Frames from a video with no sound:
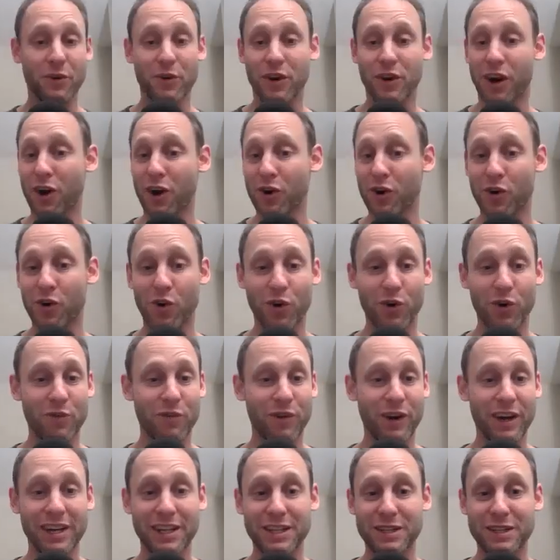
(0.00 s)
with Hardcore
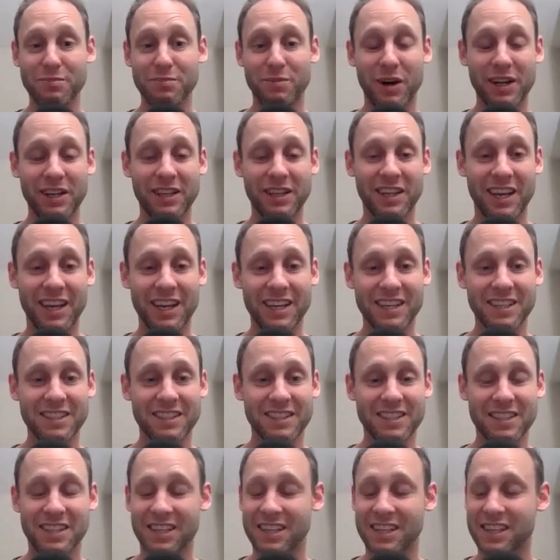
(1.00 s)
Finance
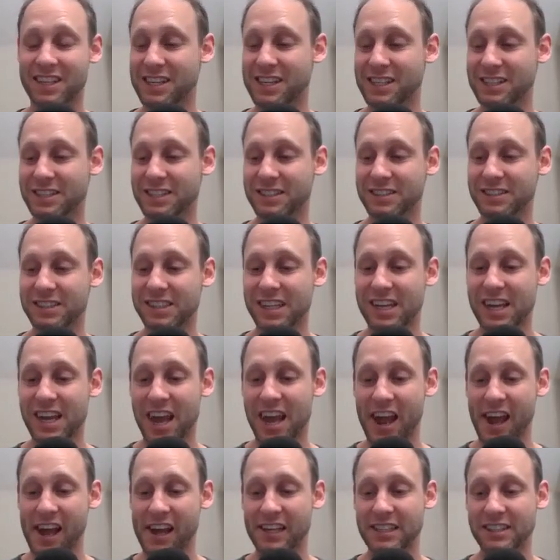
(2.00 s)
Podcast.
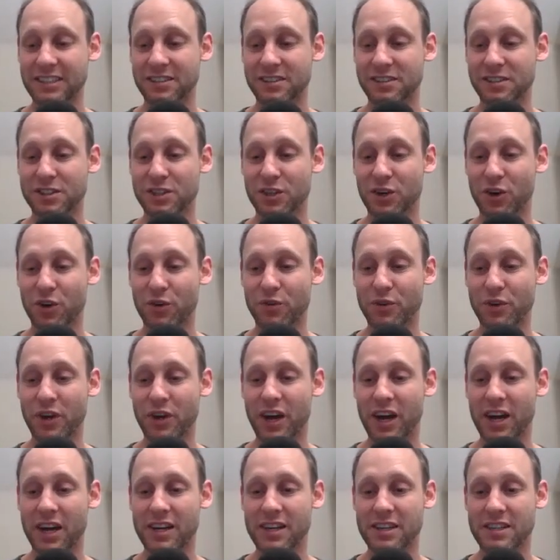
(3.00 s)
And so
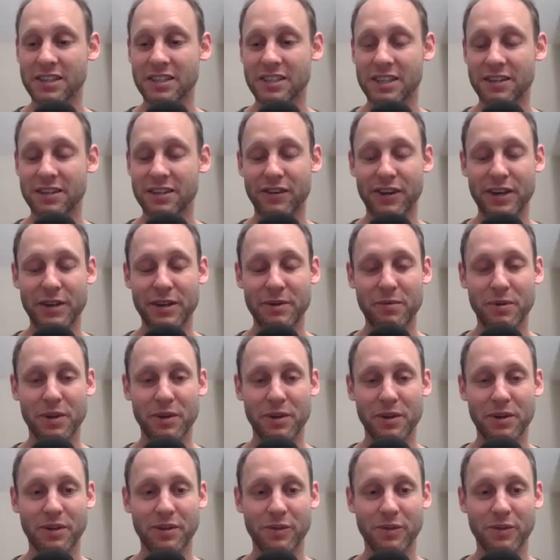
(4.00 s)
if
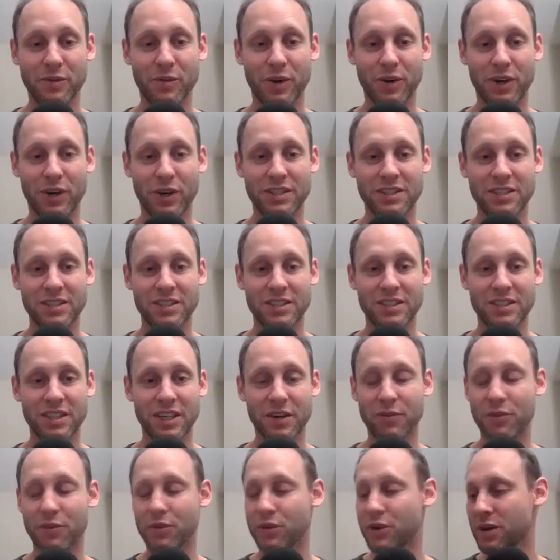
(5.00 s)
anybody wants an
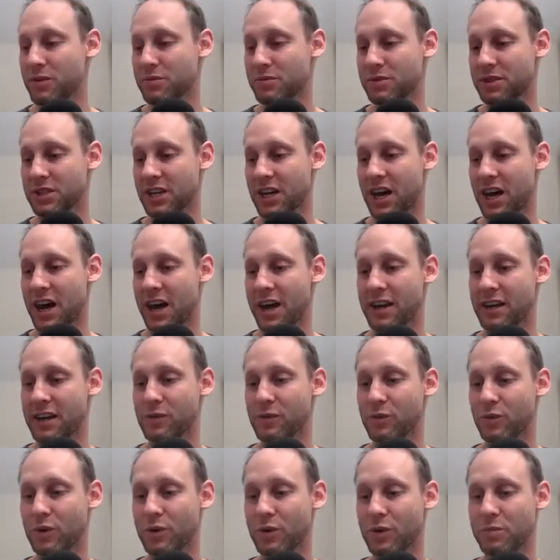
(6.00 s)
interview, come say hi.
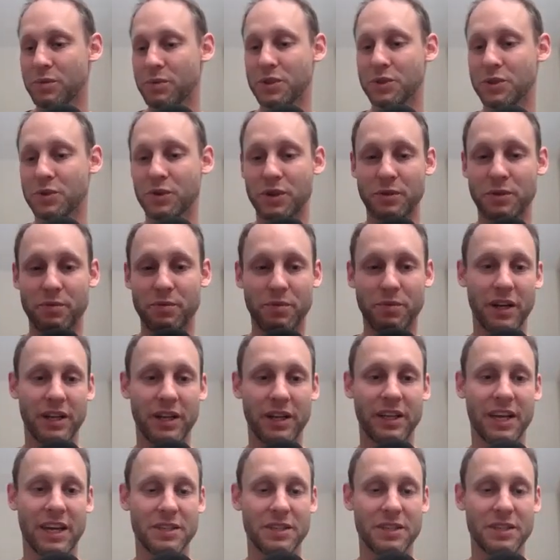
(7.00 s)
We'll be doing
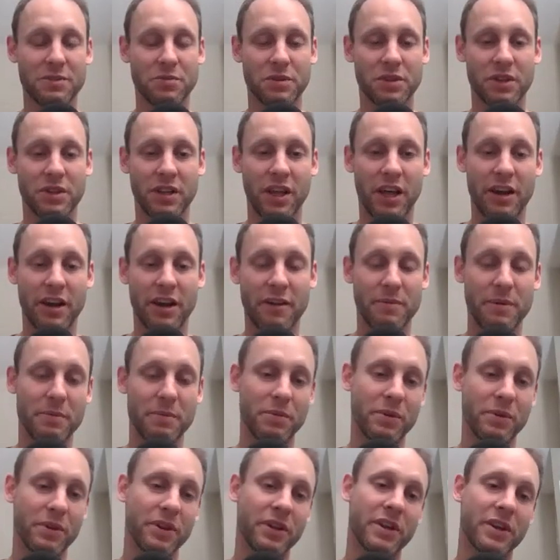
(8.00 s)
podcasts with a lot of
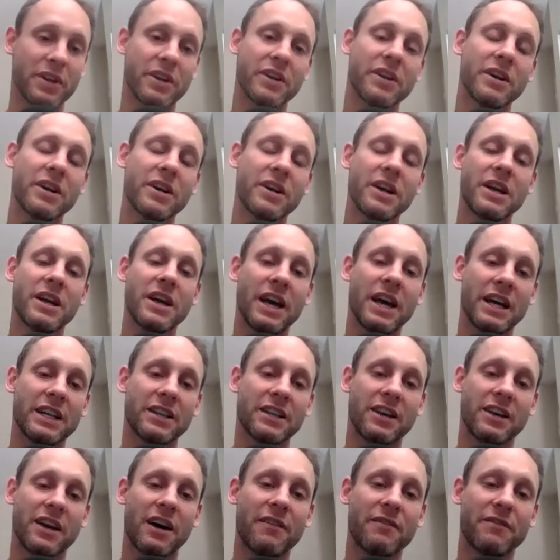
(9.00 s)
people there at
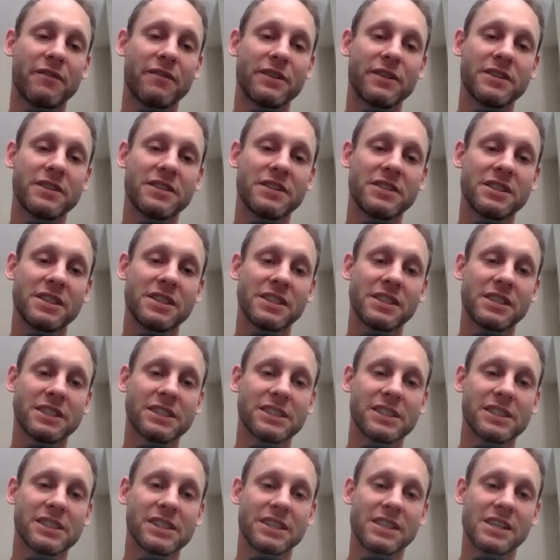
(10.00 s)
the conference.
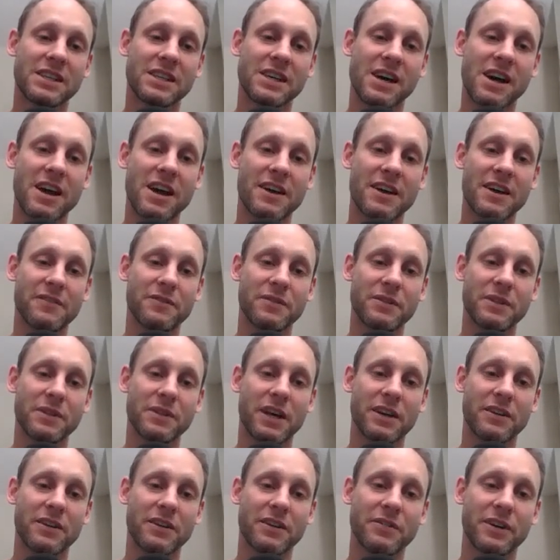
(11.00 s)
I have a
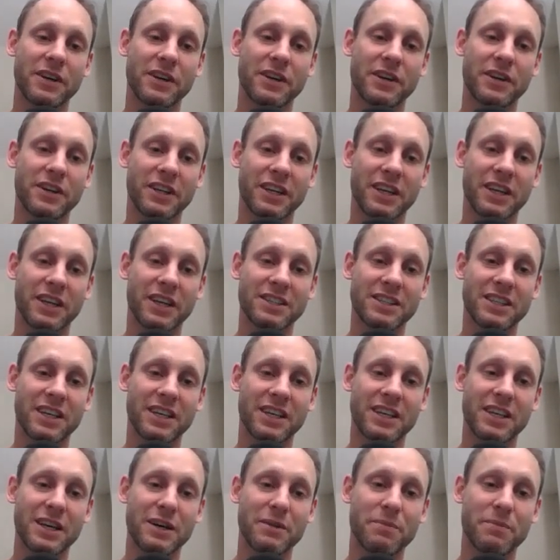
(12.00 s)
lot of good guests
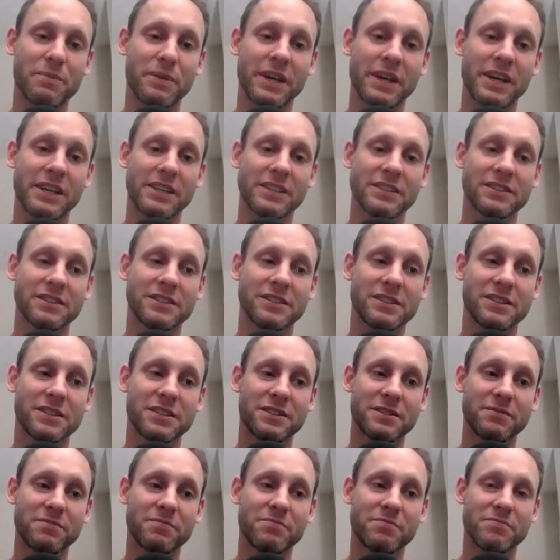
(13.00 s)
lined up, and
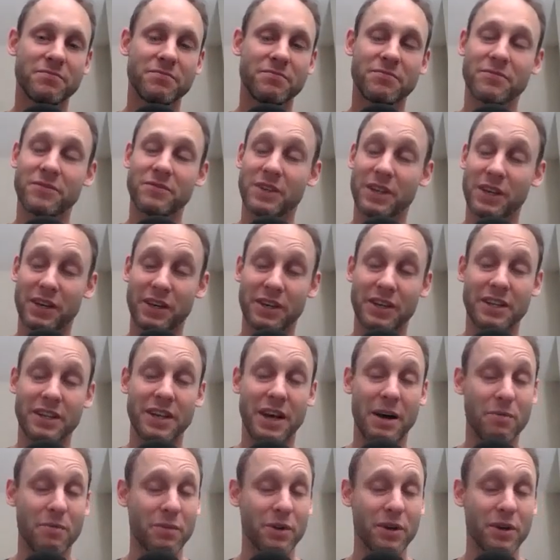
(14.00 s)

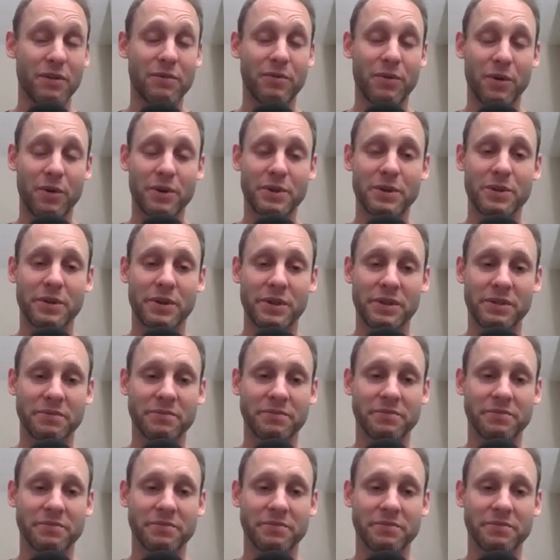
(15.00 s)
yeah, I'm looking forward to it.